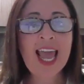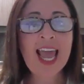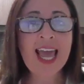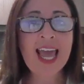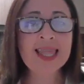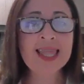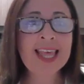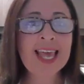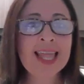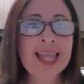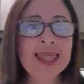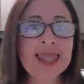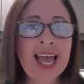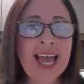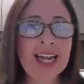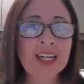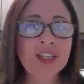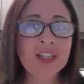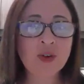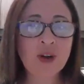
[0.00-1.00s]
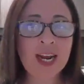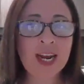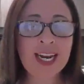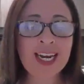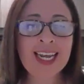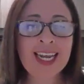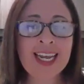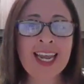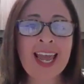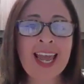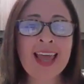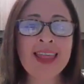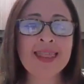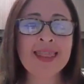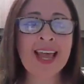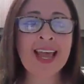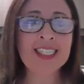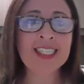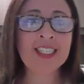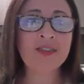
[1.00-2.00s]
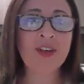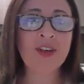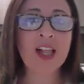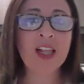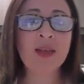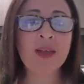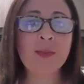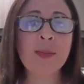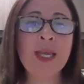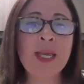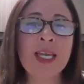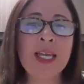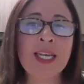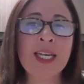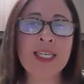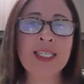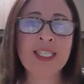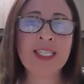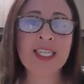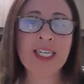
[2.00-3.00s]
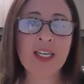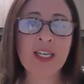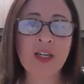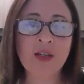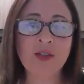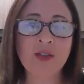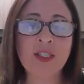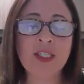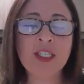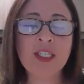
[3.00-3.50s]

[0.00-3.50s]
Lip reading: And then that training and that development continues.